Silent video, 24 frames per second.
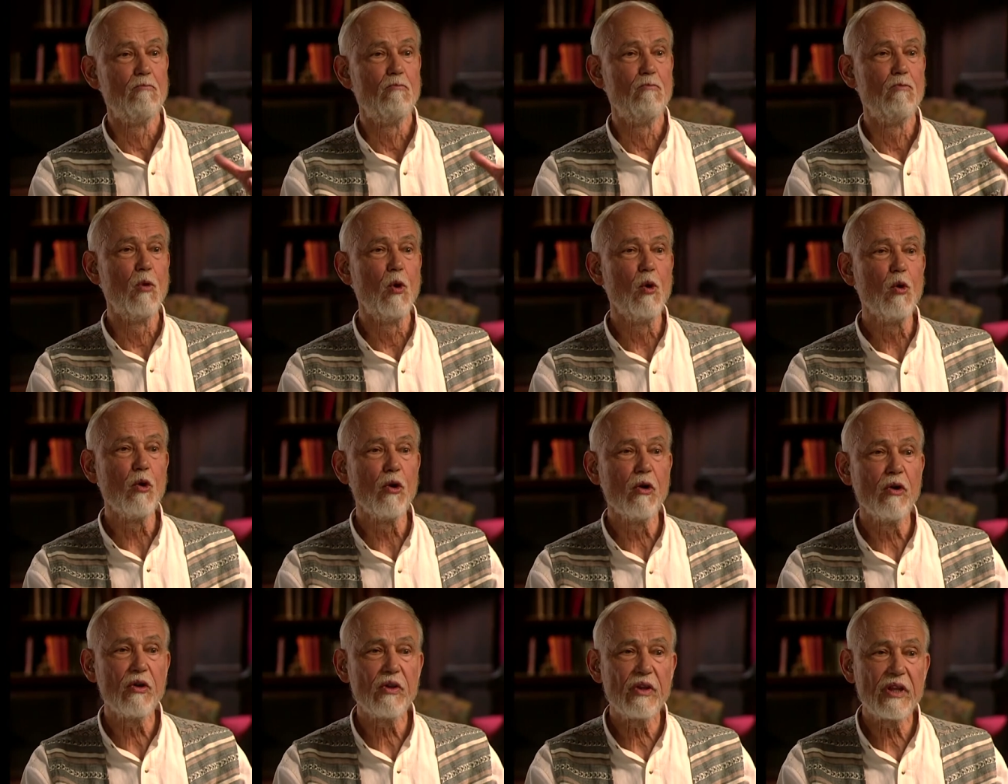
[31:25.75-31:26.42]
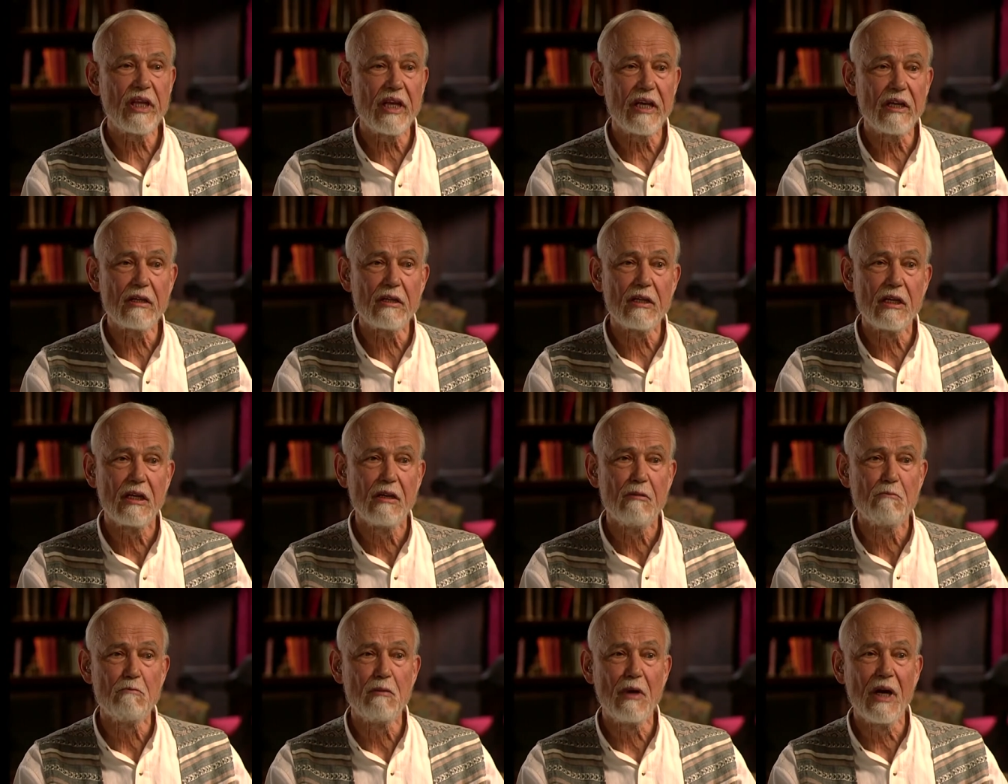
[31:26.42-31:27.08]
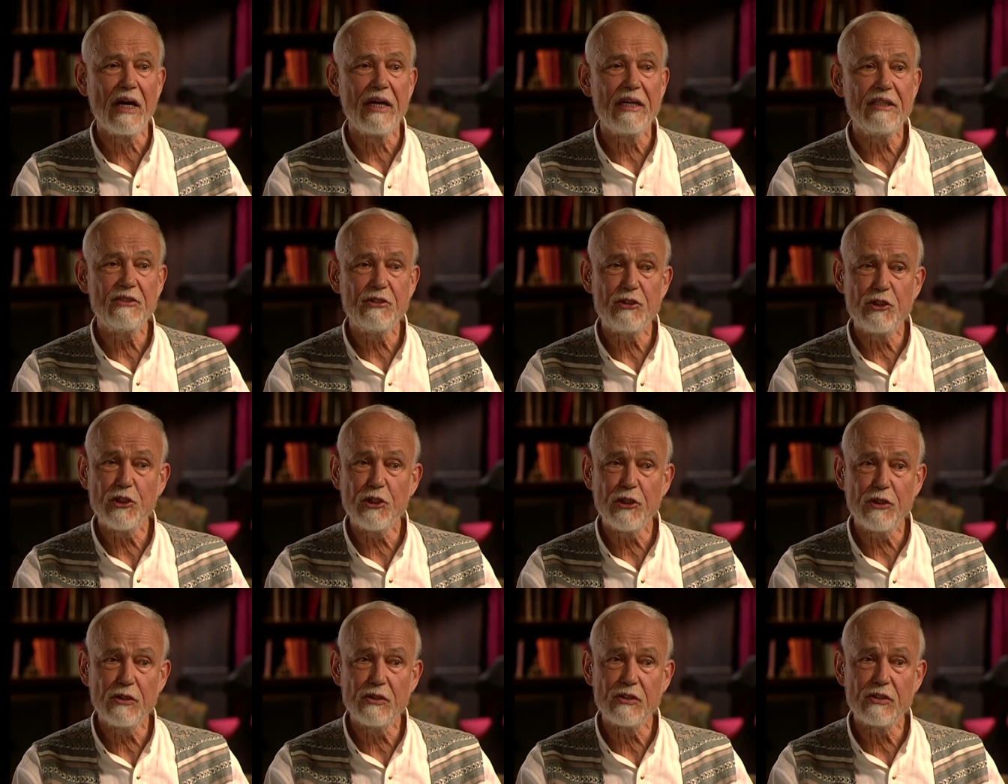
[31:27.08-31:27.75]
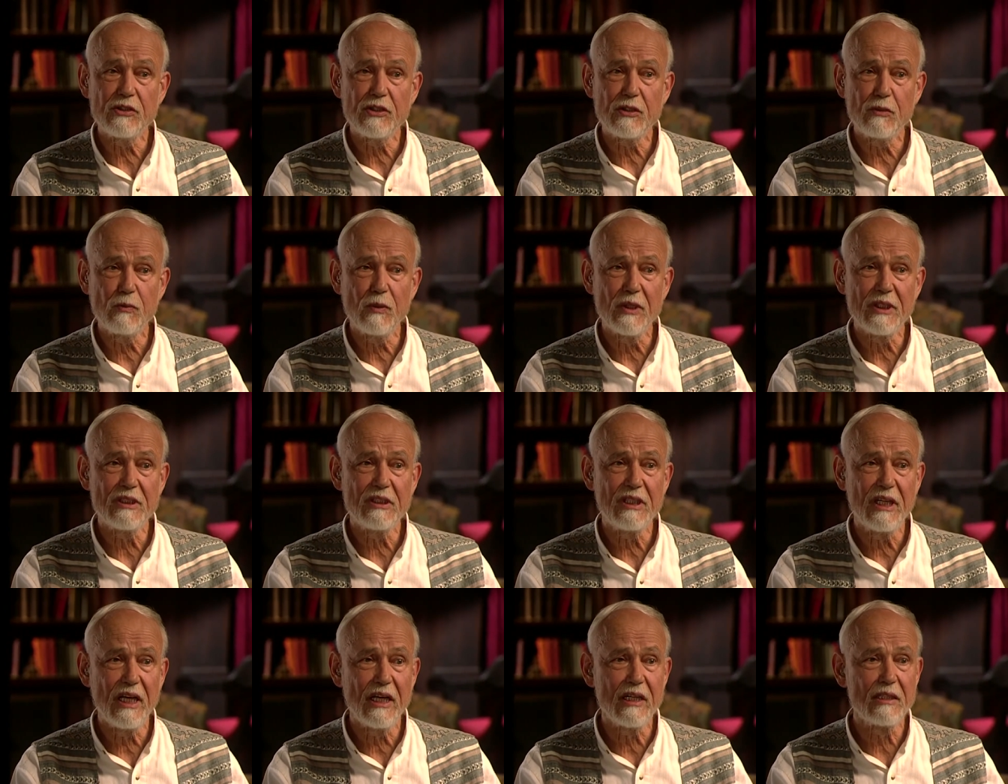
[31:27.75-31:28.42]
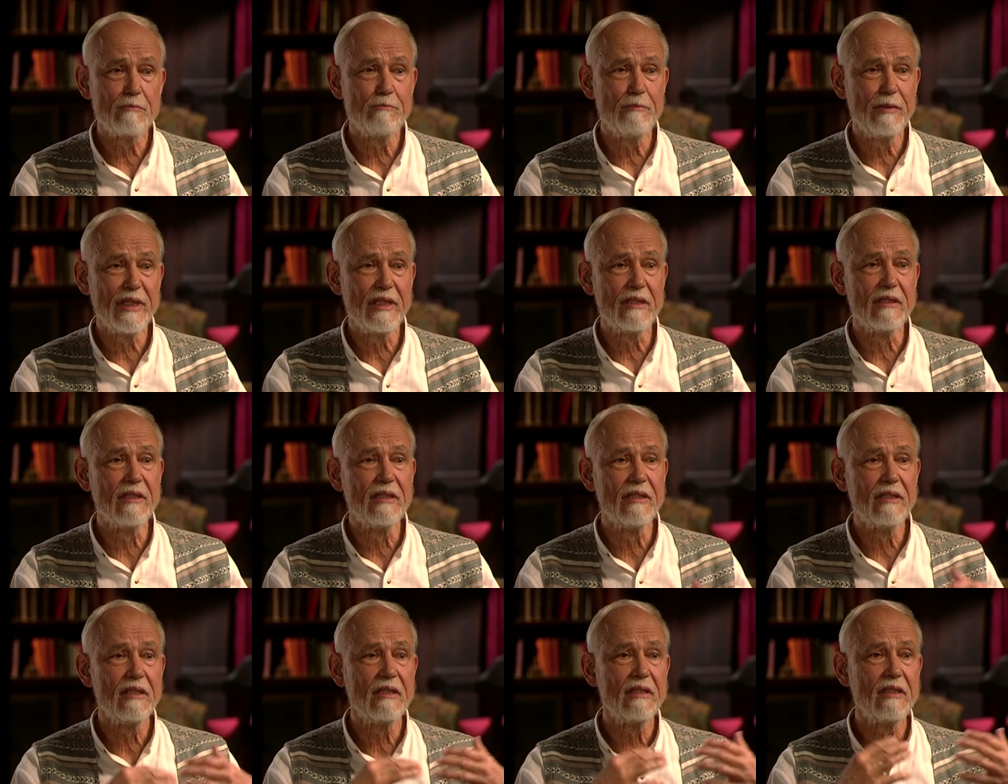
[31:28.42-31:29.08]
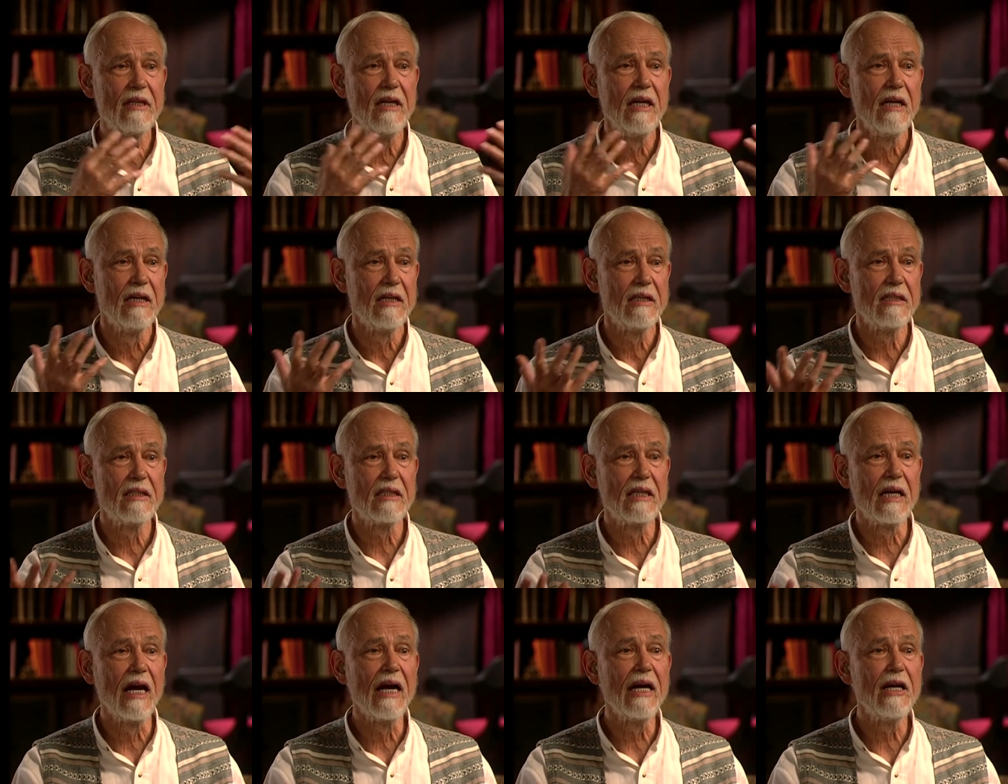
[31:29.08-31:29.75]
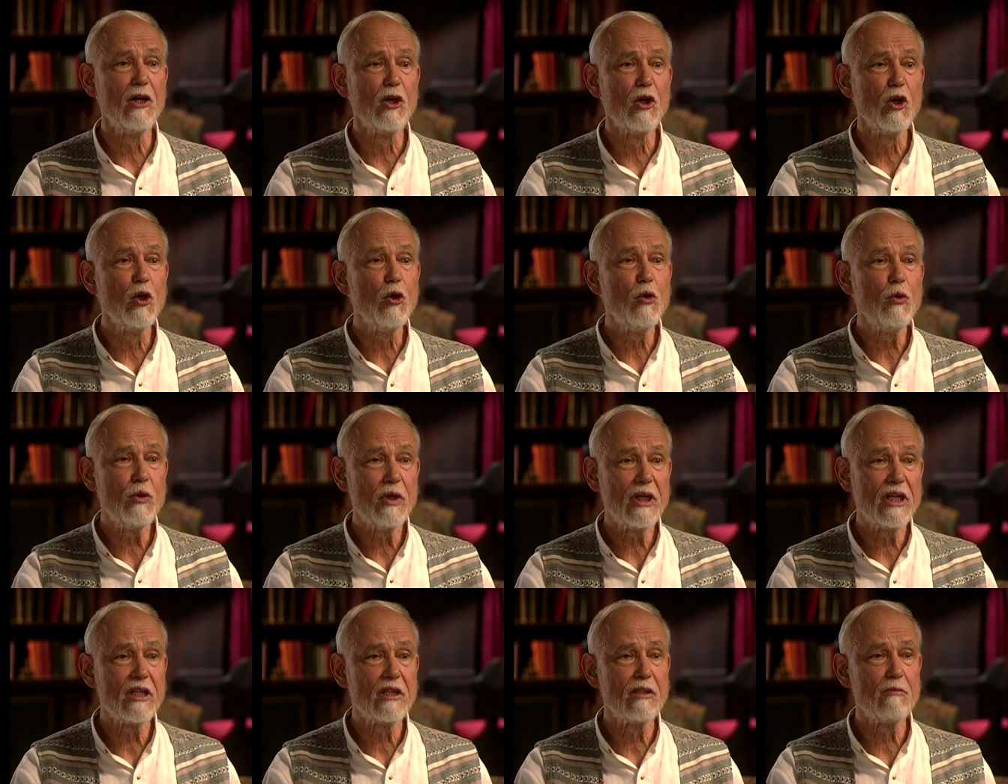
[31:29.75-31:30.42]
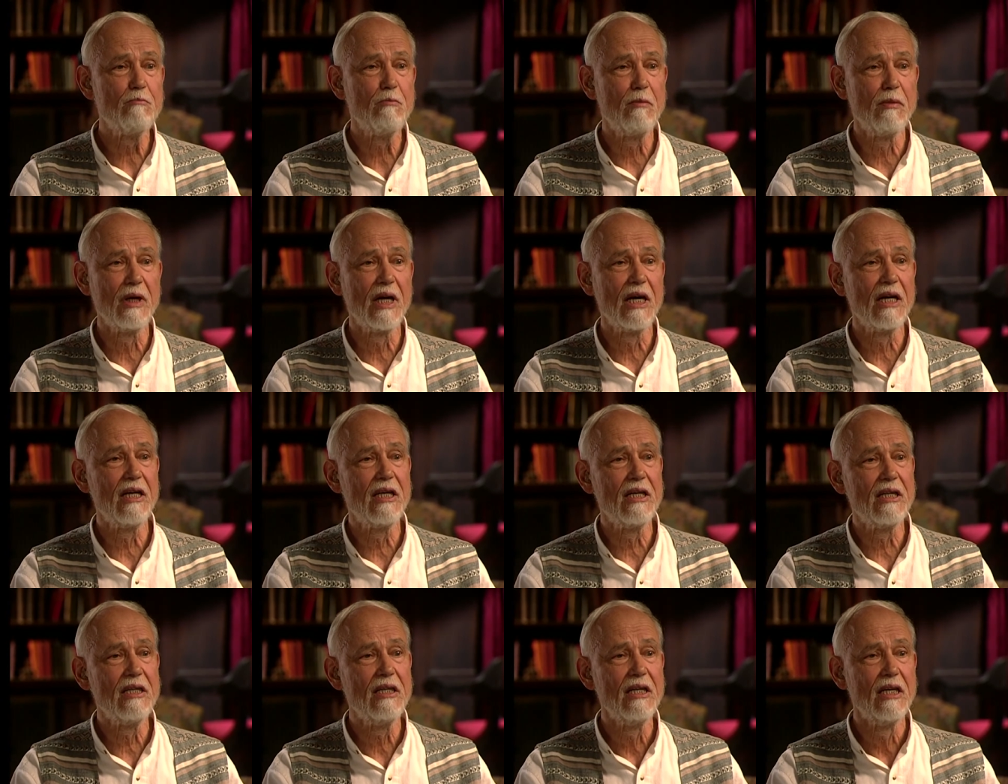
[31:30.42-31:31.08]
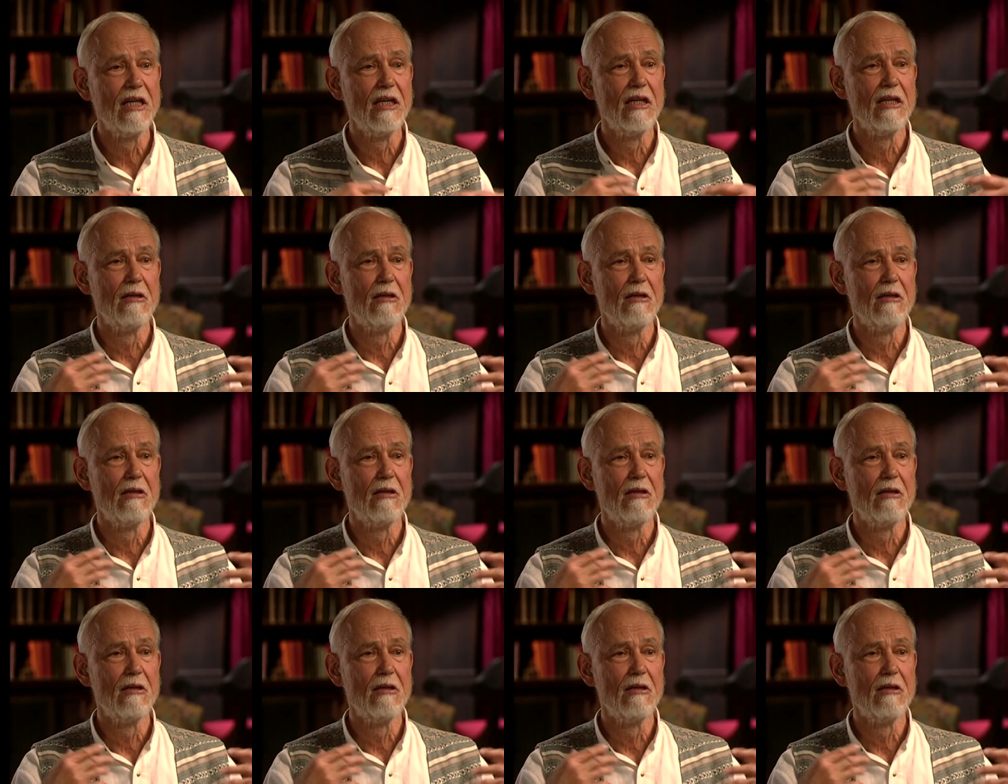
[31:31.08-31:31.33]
more than my church, which had been diluted by